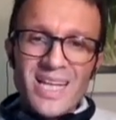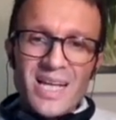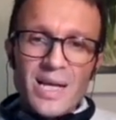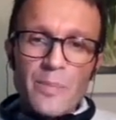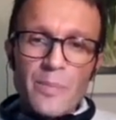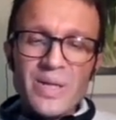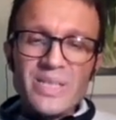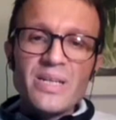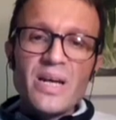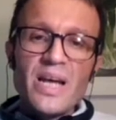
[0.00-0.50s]

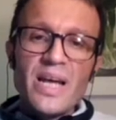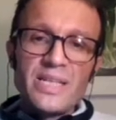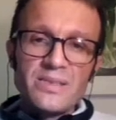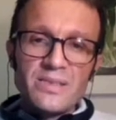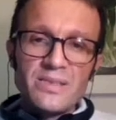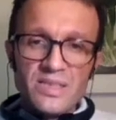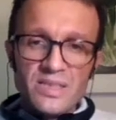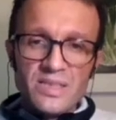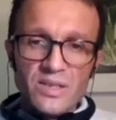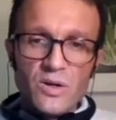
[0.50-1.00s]
better
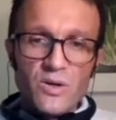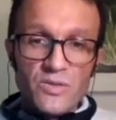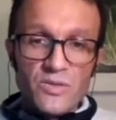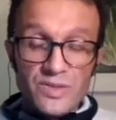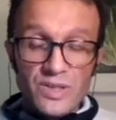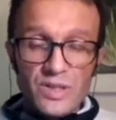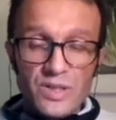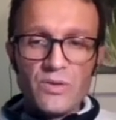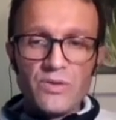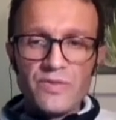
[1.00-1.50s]
handling
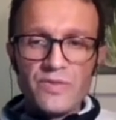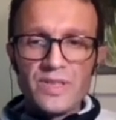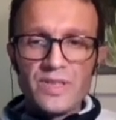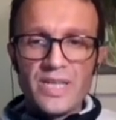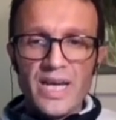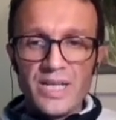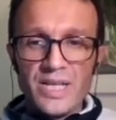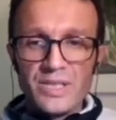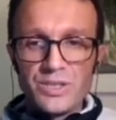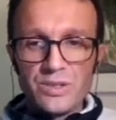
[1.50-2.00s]
of the orphan
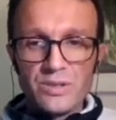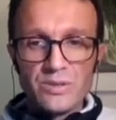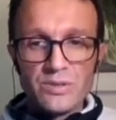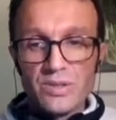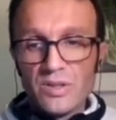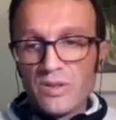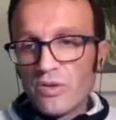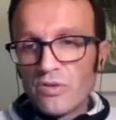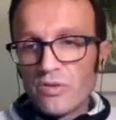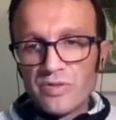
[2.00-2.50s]
cache or
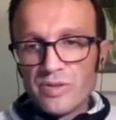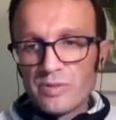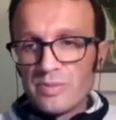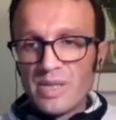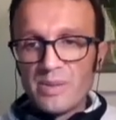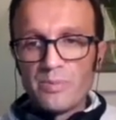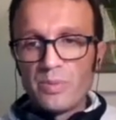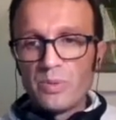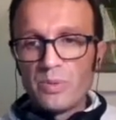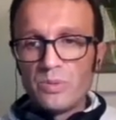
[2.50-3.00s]
the orphan
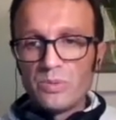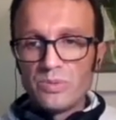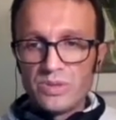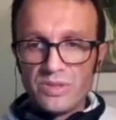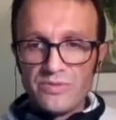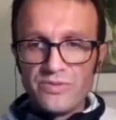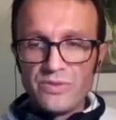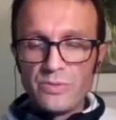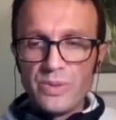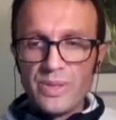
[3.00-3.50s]

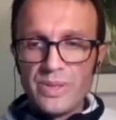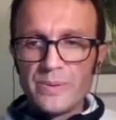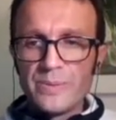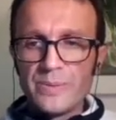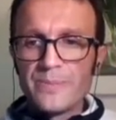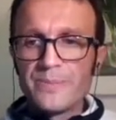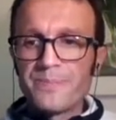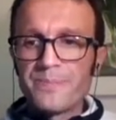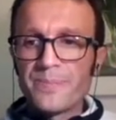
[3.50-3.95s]
mempools, if you will,